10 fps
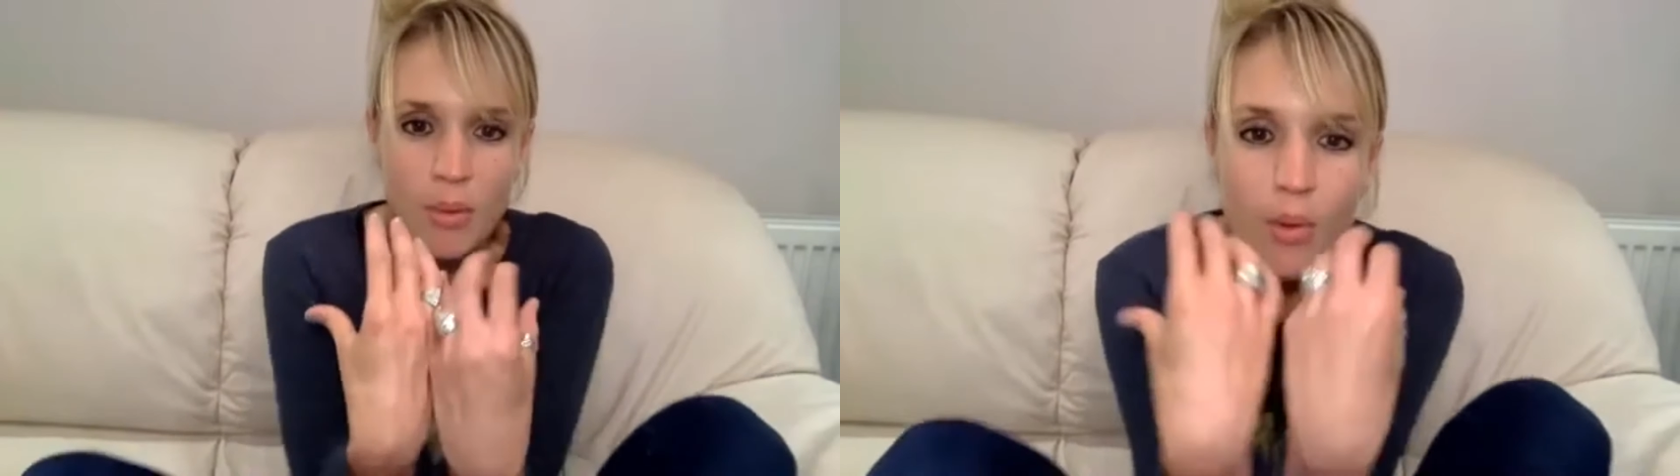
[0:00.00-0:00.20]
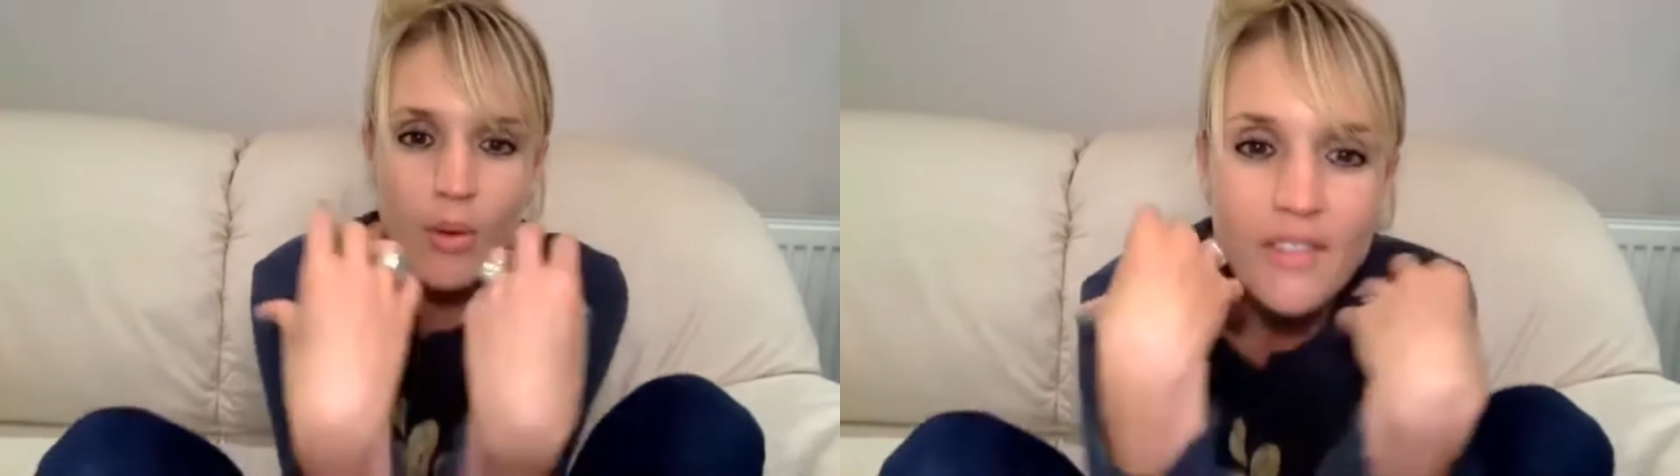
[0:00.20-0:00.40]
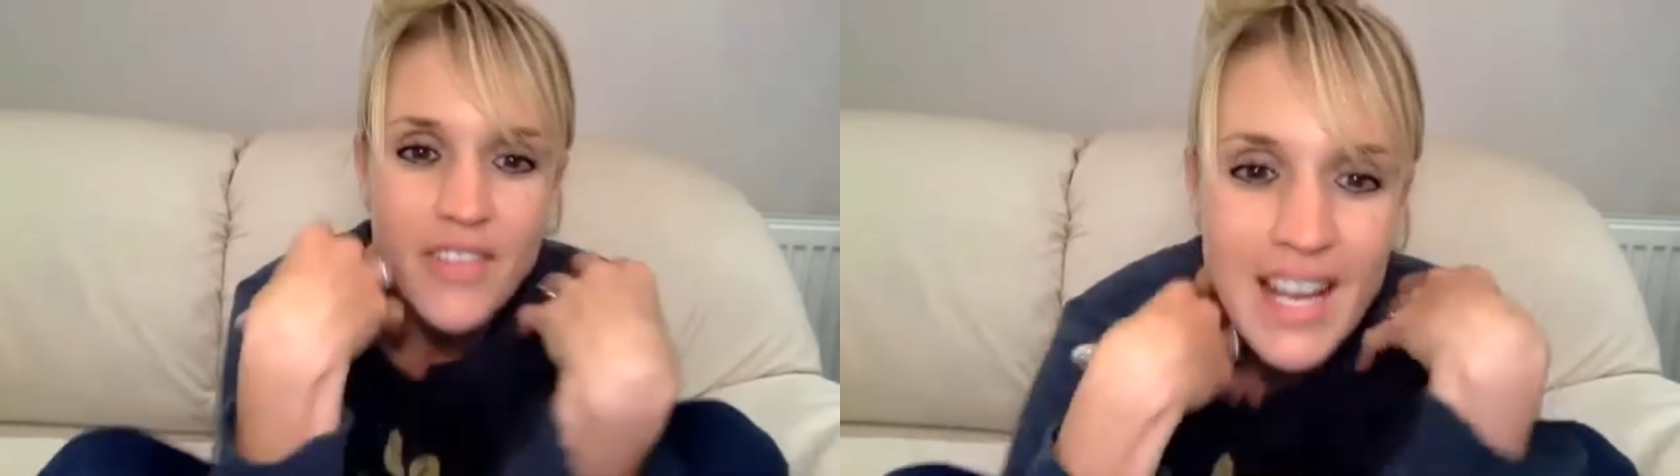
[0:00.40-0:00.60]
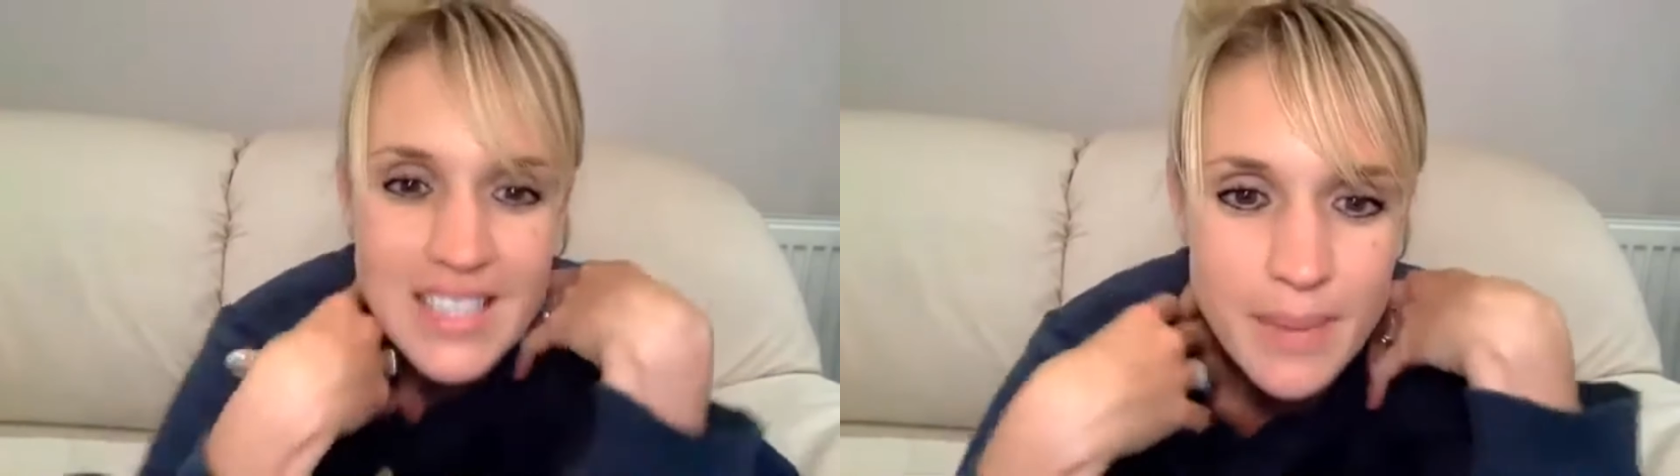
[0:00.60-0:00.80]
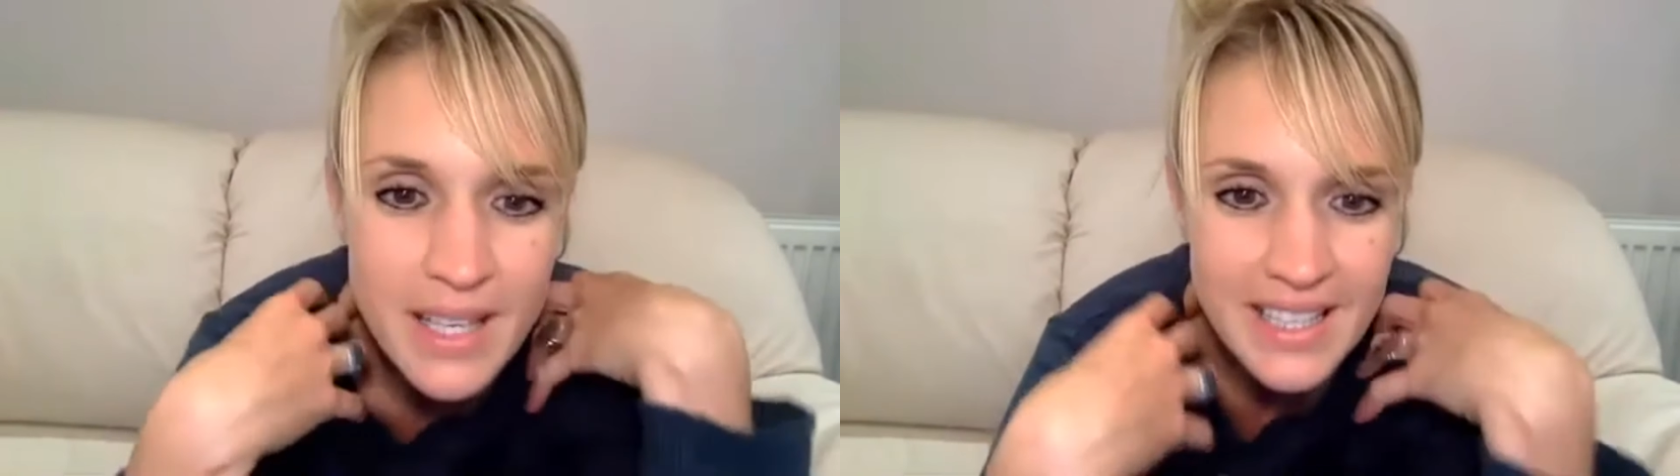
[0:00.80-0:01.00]
But all of that
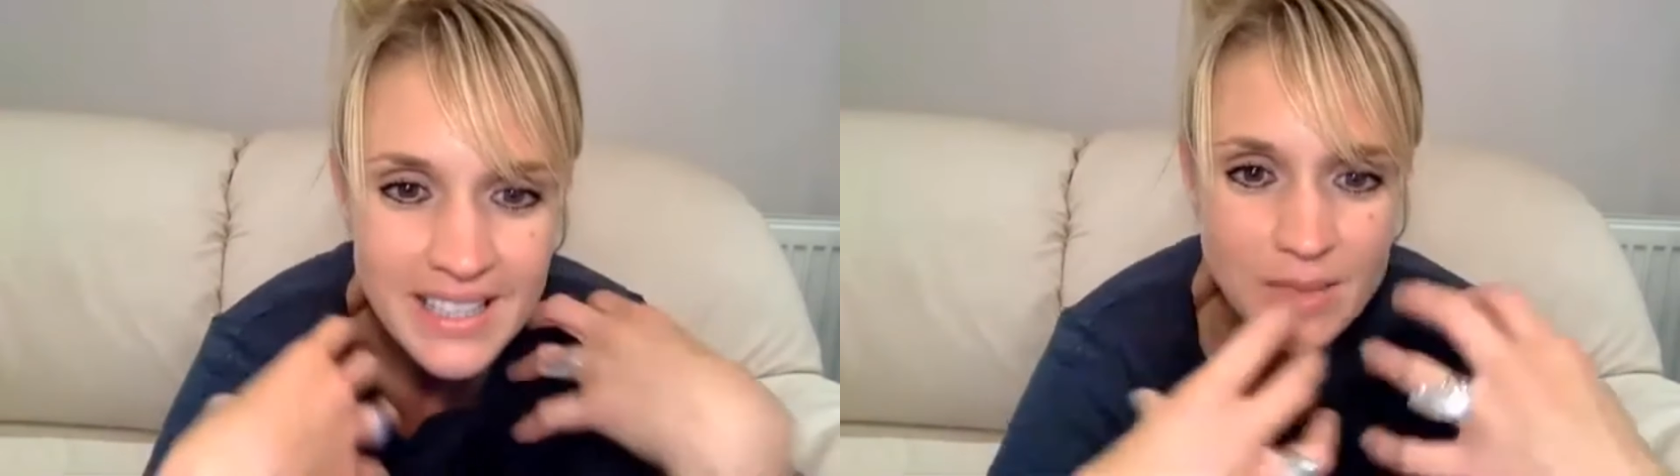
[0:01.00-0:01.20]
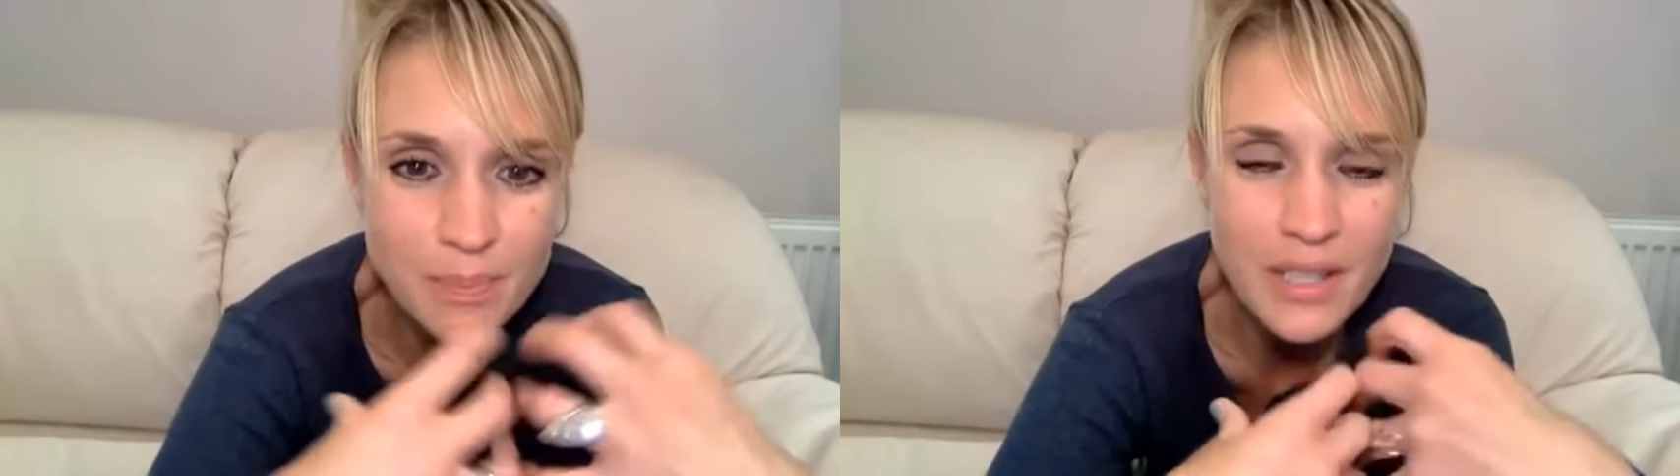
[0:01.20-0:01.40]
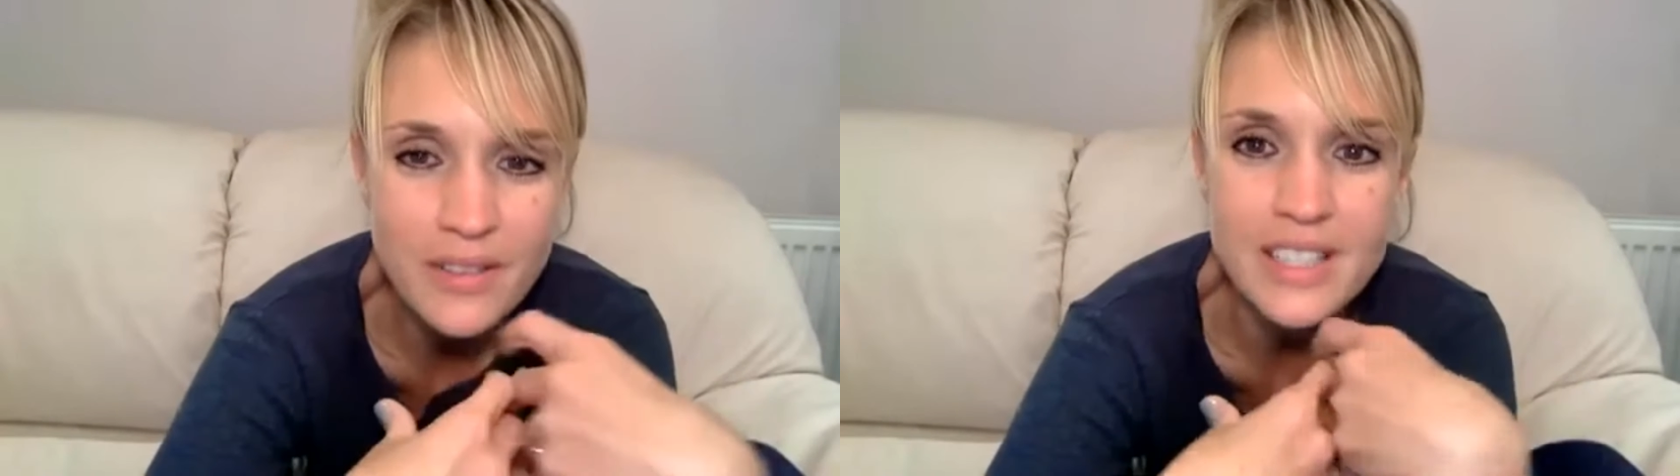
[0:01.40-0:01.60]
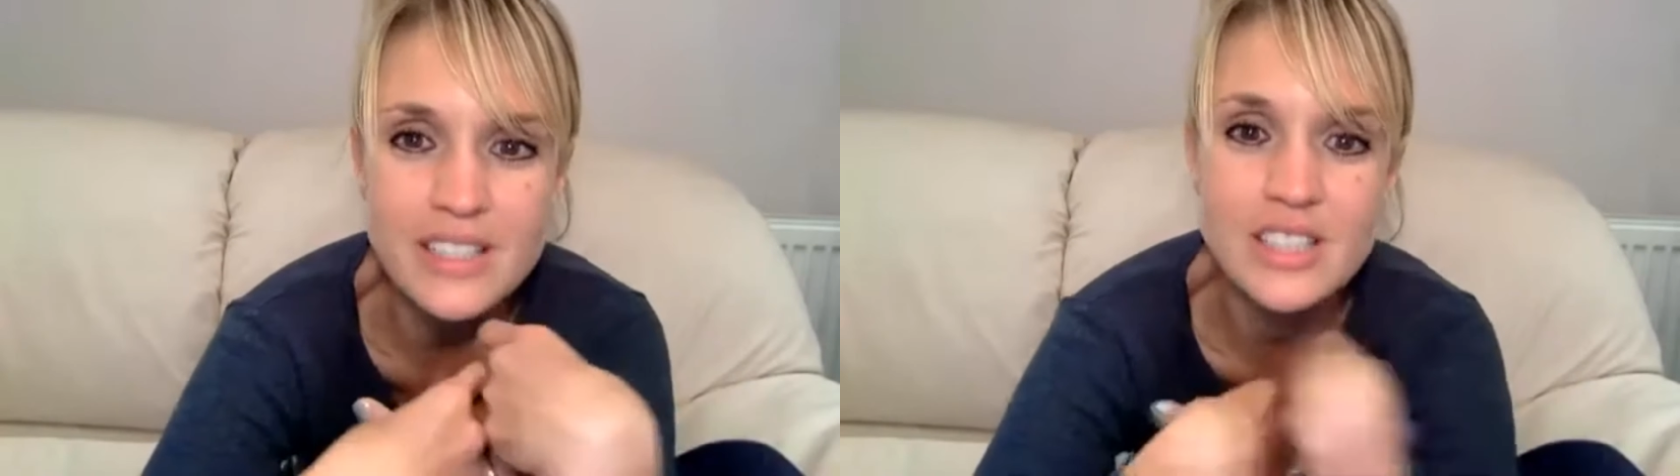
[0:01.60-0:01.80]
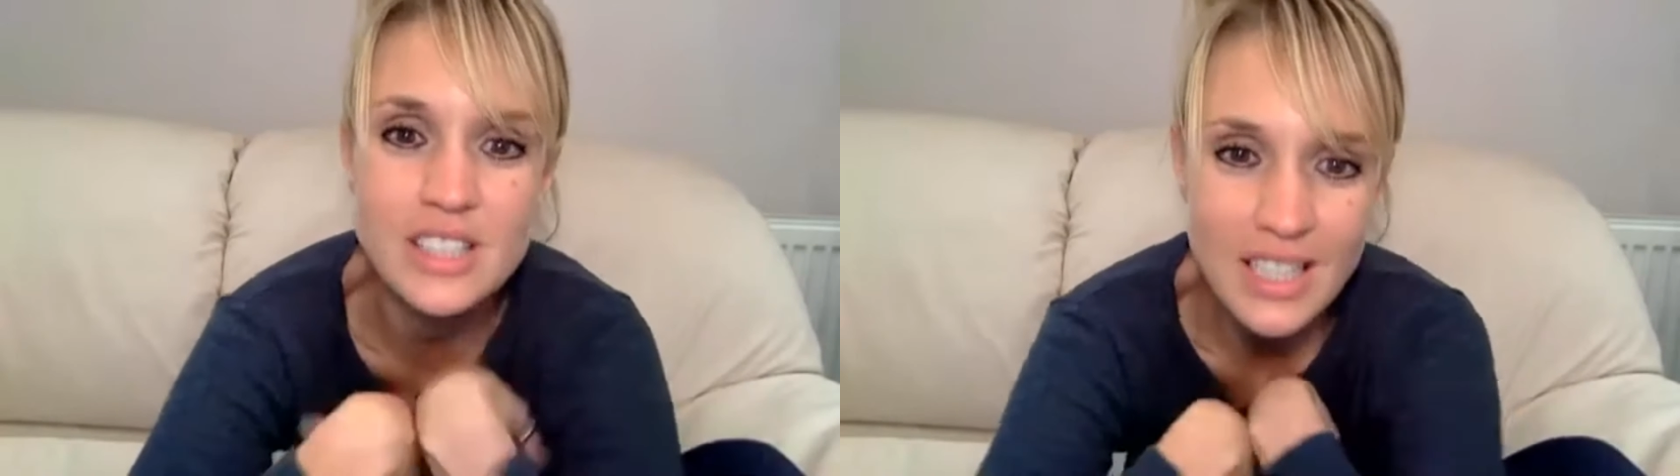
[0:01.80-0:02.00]
is being experienced